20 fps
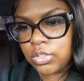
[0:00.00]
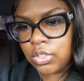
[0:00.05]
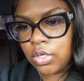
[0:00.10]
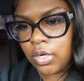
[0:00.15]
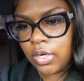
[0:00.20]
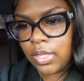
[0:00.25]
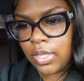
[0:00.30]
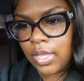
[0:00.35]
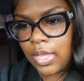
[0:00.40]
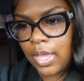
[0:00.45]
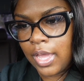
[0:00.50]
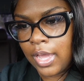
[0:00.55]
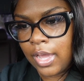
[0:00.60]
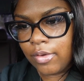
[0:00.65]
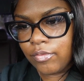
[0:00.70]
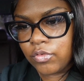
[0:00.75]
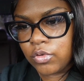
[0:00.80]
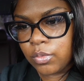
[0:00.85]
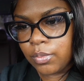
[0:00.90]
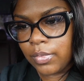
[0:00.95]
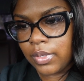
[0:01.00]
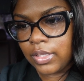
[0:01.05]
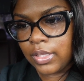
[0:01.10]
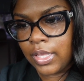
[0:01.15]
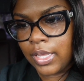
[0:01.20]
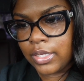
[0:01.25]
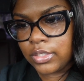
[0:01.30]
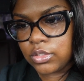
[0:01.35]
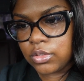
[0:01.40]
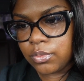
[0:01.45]
Target after my
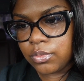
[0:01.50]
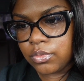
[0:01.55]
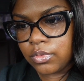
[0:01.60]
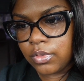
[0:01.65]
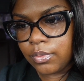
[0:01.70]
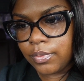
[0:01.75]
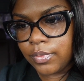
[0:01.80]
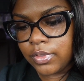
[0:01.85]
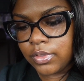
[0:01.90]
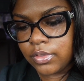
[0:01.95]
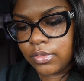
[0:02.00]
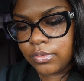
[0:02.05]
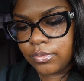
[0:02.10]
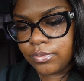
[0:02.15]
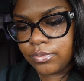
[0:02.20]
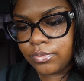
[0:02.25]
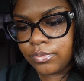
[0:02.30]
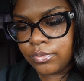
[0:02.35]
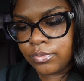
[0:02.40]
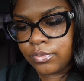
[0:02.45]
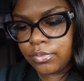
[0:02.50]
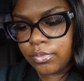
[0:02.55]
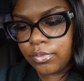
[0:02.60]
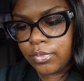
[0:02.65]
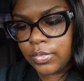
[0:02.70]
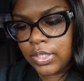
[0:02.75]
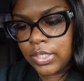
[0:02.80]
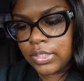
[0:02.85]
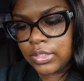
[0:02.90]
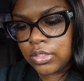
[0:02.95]
lash appointment,
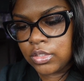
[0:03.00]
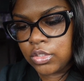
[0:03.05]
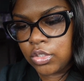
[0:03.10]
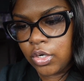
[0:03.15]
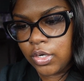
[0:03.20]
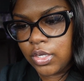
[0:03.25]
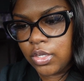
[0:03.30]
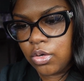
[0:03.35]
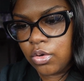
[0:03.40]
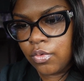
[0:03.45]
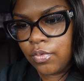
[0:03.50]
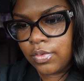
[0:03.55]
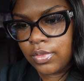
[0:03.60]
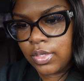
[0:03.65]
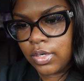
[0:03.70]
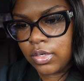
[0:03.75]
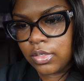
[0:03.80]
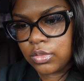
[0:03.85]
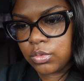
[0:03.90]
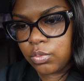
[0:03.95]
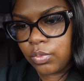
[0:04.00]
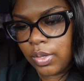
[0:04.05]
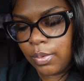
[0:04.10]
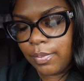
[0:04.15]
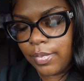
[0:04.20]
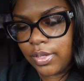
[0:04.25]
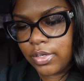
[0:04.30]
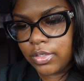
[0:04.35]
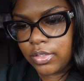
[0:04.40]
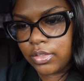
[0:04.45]
because the Target over there is way
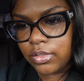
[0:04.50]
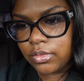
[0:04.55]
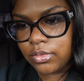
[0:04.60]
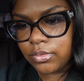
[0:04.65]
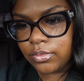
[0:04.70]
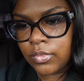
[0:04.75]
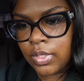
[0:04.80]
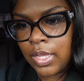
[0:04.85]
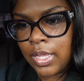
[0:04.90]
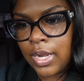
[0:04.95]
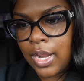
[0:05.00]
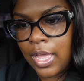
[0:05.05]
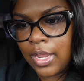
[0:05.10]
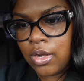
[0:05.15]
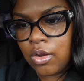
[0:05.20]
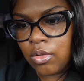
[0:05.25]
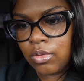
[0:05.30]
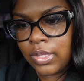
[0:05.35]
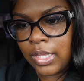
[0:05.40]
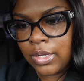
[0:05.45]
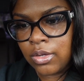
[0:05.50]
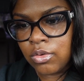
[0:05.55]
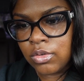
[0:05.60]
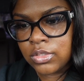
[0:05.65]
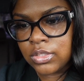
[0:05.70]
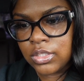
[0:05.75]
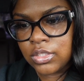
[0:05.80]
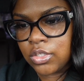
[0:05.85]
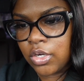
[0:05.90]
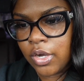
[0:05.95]
better. And I don't like going
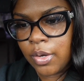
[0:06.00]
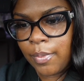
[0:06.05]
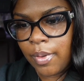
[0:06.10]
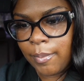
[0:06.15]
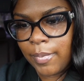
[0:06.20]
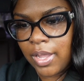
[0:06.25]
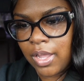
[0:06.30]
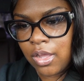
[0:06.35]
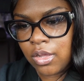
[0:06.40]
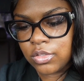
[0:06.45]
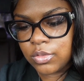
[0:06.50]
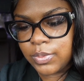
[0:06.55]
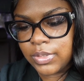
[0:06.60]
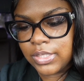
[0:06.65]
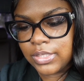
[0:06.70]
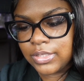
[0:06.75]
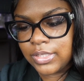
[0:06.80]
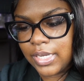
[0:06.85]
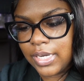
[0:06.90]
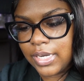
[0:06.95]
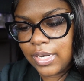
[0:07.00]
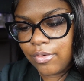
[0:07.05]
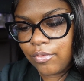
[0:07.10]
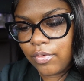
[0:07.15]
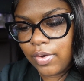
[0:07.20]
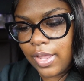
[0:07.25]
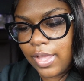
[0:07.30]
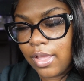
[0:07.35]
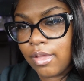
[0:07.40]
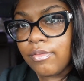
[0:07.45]
to the Target by my house because they
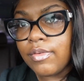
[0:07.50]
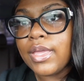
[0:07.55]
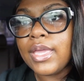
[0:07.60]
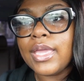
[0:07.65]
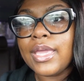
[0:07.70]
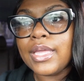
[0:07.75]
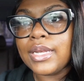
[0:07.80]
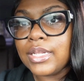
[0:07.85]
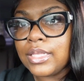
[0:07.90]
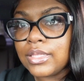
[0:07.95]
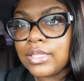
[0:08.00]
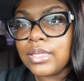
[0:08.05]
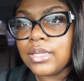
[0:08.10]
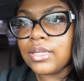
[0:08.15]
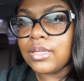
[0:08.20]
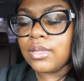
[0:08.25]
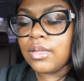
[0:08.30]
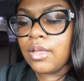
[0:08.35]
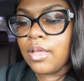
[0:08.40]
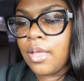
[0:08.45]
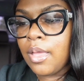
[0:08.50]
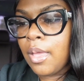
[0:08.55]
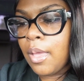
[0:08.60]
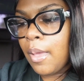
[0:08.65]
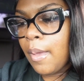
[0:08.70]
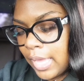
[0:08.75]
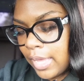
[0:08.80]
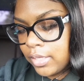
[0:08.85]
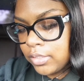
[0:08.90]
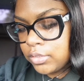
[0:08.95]
never have anything.
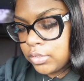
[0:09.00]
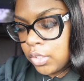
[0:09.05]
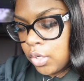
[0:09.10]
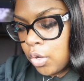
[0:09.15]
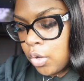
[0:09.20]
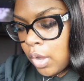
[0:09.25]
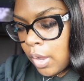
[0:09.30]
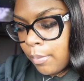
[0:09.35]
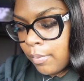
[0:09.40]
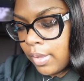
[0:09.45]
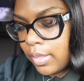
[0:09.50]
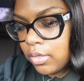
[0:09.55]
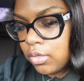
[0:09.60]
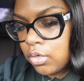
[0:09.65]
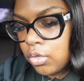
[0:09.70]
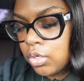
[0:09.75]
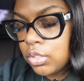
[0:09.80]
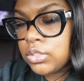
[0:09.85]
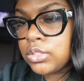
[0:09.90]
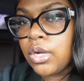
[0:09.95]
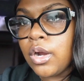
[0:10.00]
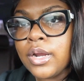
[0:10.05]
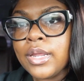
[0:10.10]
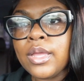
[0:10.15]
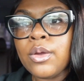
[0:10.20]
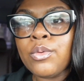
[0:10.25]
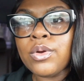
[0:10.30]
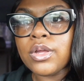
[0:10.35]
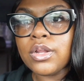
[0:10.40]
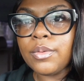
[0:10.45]
Yeah, so I'm probably going to go to
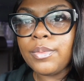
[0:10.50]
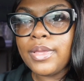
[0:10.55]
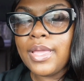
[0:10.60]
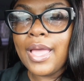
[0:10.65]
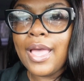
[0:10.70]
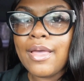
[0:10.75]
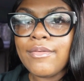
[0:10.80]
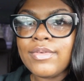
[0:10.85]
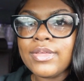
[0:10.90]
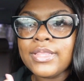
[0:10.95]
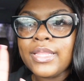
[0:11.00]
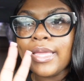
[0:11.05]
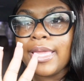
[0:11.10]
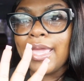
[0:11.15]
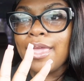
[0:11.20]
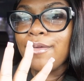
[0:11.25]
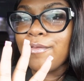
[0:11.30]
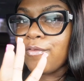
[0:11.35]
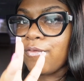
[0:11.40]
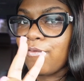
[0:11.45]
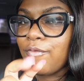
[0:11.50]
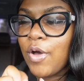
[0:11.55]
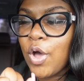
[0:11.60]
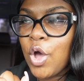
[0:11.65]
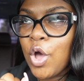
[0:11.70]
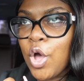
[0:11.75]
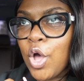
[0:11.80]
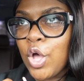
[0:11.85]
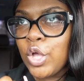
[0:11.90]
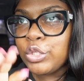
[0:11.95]
Target. We're going to be having like a
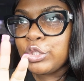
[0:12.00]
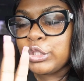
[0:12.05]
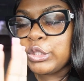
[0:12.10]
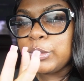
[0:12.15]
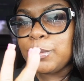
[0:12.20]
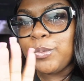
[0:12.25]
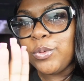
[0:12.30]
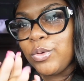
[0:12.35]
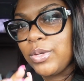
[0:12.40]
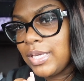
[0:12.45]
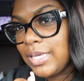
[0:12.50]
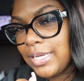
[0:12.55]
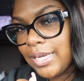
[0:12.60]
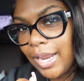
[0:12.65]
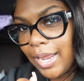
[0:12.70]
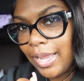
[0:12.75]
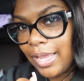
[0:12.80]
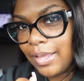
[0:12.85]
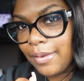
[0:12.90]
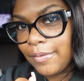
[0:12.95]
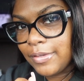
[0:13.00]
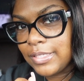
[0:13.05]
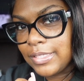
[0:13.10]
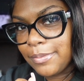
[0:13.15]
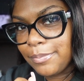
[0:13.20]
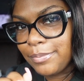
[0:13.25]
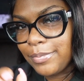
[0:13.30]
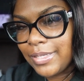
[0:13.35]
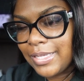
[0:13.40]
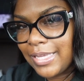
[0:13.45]
fall spooky night,
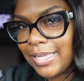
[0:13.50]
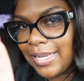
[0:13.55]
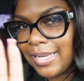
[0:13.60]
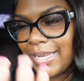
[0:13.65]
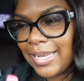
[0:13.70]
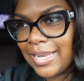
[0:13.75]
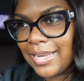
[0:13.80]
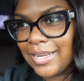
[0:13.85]
but